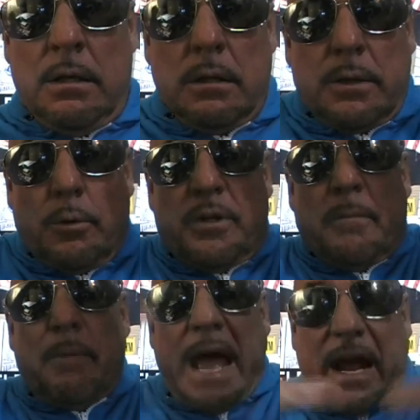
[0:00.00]
like with
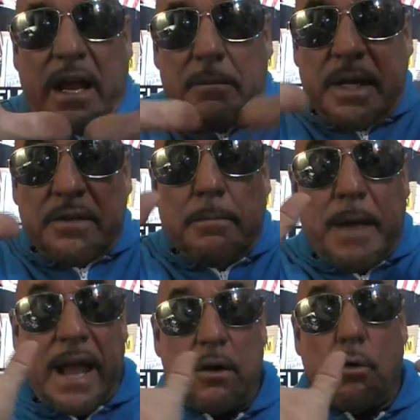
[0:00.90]
the back. I make the
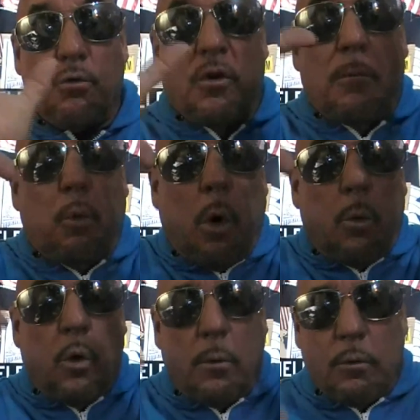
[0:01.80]
back go womp,
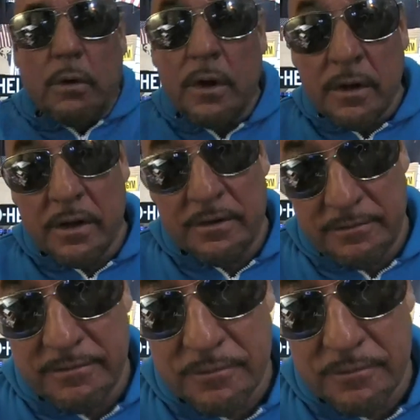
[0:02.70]
womp, womp, and